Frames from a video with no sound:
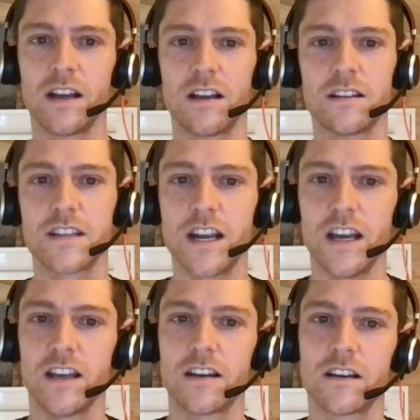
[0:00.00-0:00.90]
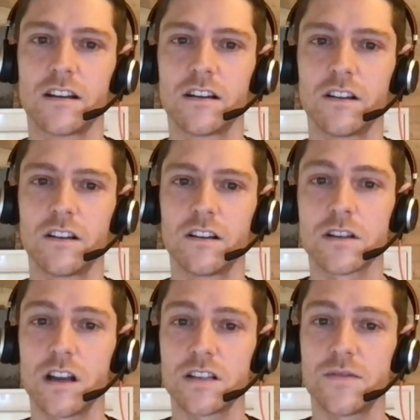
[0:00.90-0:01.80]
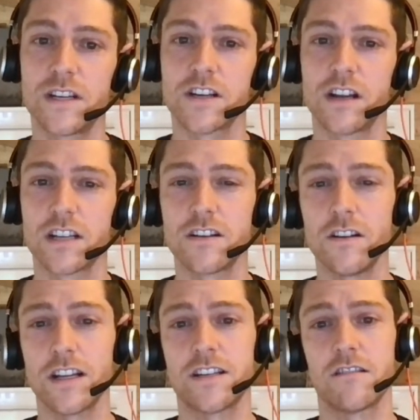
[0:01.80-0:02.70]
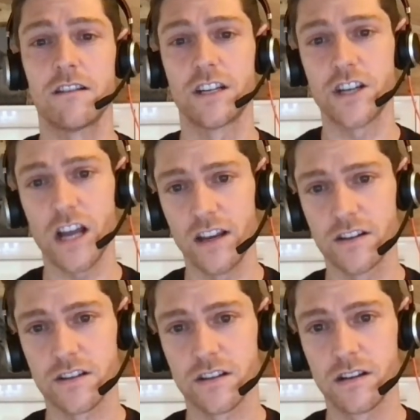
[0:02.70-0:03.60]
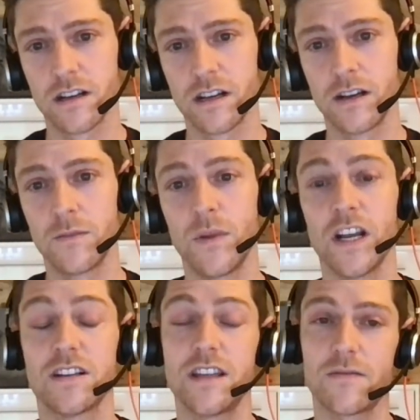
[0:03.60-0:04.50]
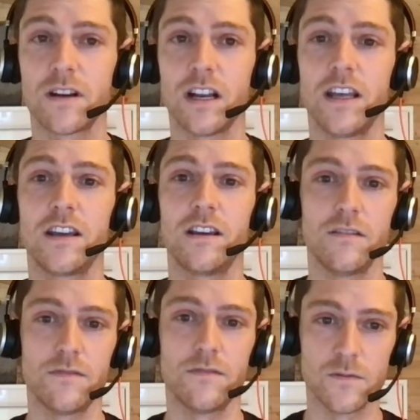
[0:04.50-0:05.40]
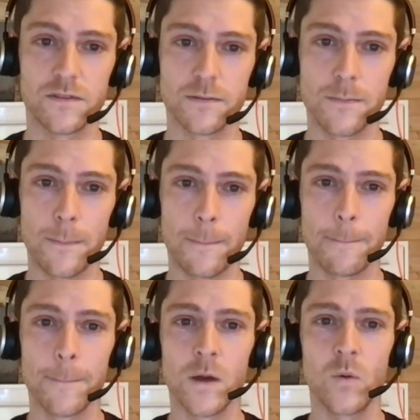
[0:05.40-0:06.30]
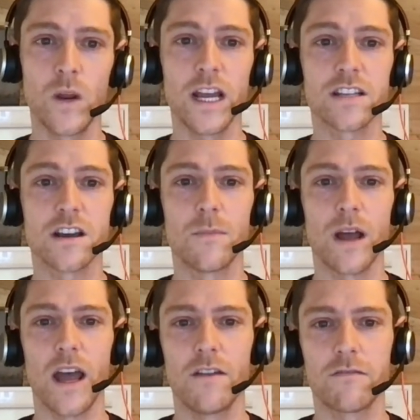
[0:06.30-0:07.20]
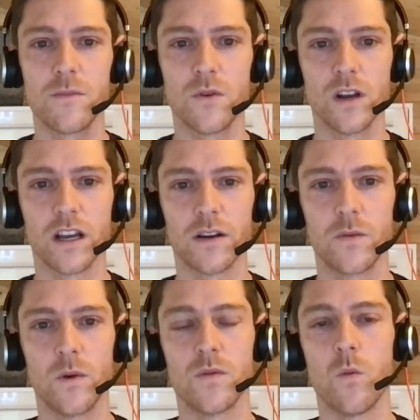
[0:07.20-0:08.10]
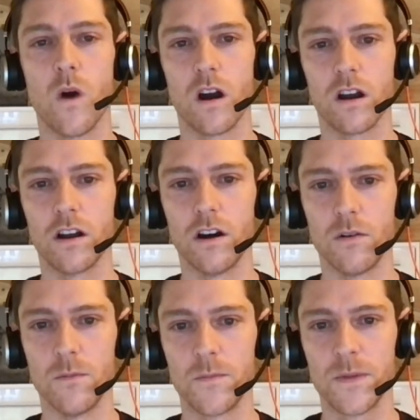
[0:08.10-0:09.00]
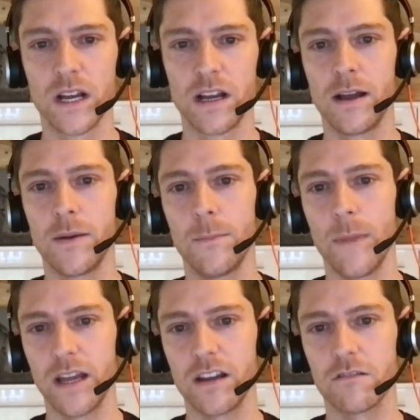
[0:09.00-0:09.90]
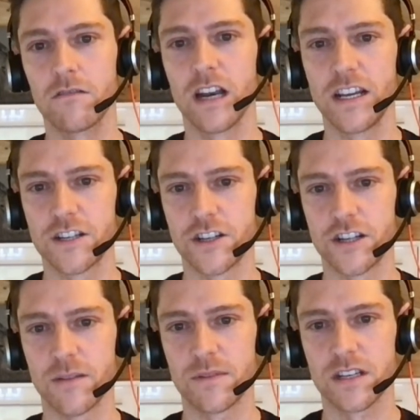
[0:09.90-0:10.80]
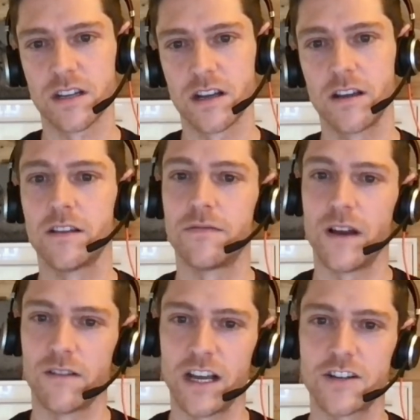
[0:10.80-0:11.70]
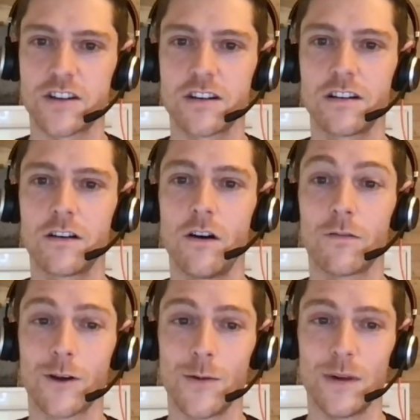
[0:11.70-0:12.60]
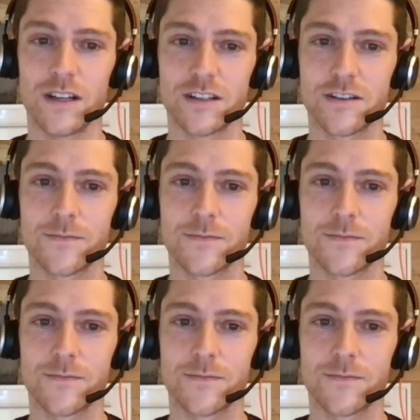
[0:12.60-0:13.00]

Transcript: Today, Loyalty Line's vision has not necessarily changed, but it has definitely evolved. We get up every morning with one goal: make relationships the foundation of commerce.